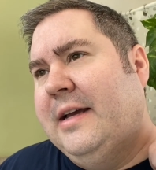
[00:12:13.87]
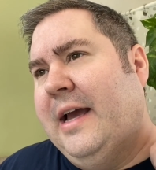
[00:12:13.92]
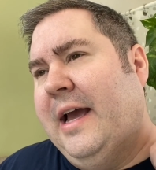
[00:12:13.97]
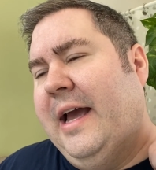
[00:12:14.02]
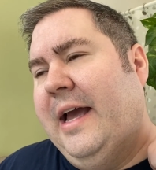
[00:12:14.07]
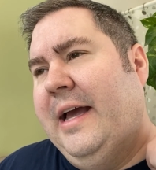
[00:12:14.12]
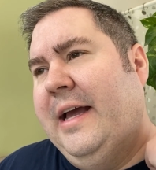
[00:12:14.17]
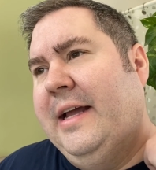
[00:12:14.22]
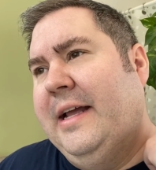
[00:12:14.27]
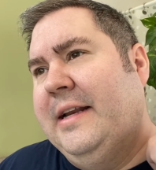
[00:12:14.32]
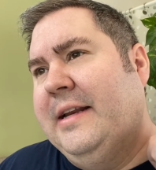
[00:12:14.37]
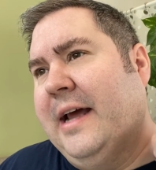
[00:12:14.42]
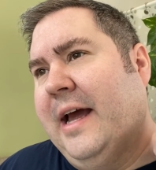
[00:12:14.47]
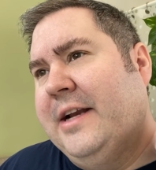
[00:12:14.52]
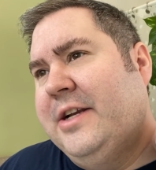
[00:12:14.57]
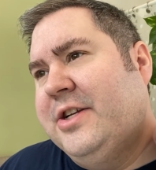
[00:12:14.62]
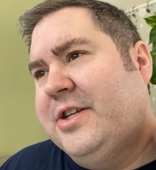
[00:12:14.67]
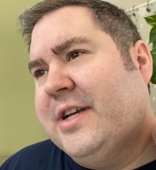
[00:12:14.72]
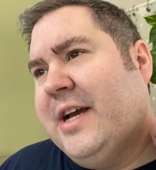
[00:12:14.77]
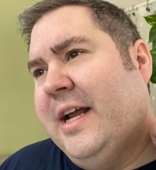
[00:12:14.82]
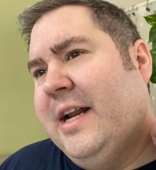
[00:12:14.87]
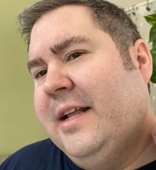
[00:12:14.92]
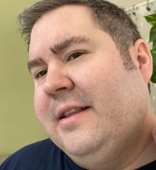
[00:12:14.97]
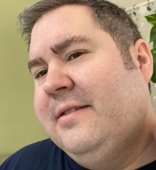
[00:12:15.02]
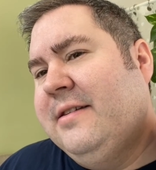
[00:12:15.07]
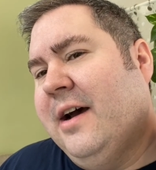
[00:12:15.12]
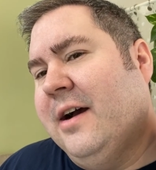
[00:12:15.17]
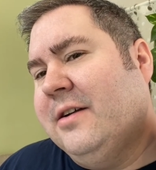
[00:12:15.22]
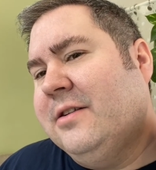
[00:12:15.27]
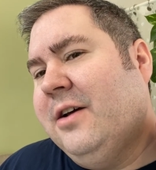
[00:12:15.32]
and I just kind of
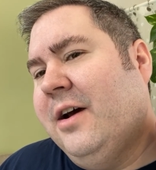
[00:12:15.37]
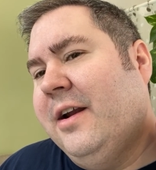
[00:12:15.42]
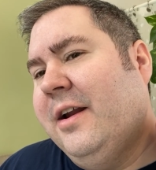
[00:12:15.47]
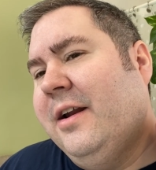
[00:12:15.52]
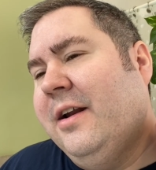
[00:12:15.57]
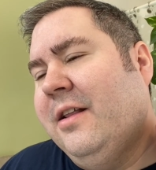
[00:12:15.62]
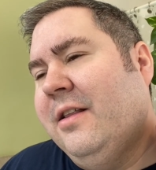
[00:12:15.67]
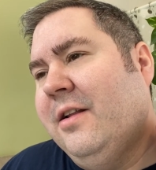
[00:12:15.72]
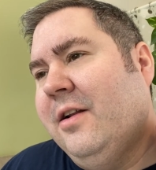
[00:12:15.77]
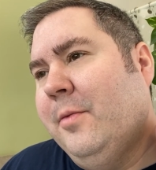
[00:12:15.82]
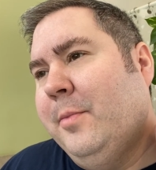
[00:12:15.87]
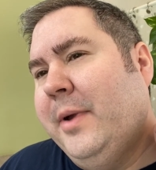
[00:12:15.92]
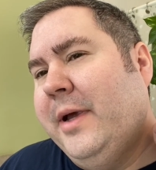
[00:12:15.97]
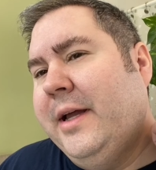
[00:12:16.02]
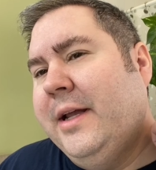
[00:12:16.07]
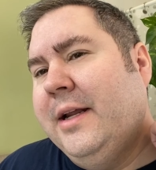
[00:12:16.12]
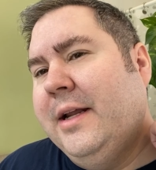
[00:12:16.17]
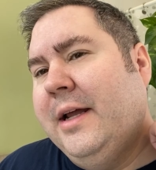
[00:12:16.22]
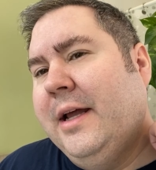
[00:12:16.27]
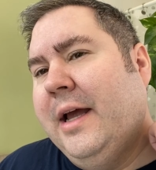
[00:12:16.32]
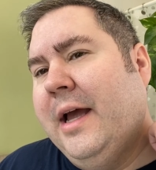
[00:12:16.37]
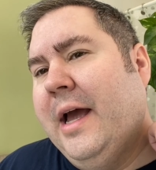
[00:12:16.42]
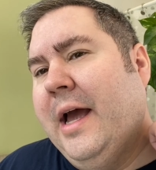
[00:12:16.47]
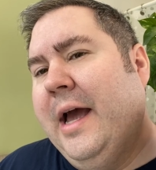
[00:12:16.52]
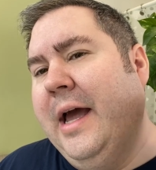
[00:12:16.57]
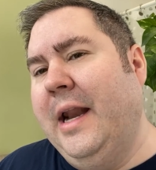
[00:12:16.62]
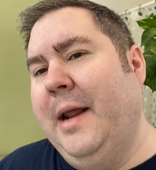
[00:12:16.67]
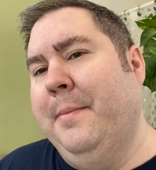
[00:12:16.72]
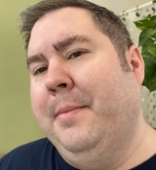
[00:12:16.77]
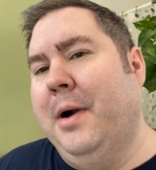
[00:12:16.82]
tugged on it a little bit,
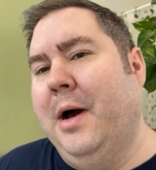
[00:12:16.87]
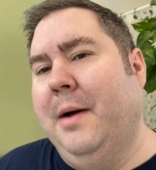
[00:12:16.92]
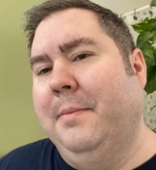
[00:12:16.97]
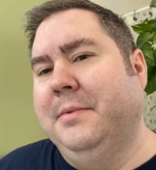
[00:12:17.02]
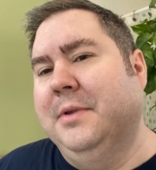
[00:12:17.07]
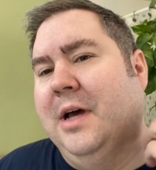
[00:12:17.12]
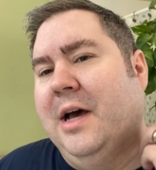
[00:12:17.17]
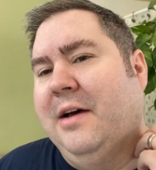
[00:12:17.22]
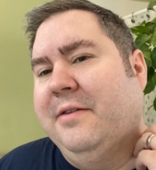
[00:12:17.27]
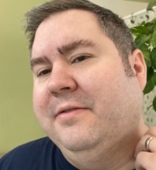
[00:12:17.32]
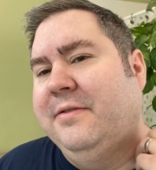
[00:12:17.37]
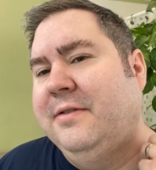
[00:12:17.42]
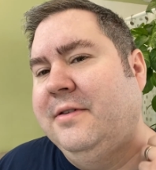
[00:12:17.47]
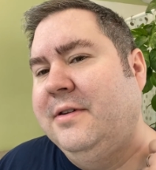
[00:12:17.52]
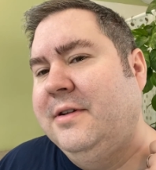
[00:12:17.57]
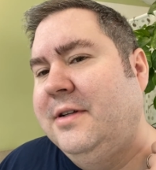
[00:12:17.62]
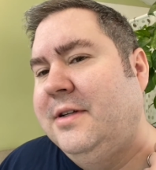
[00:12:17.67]
and it popped off.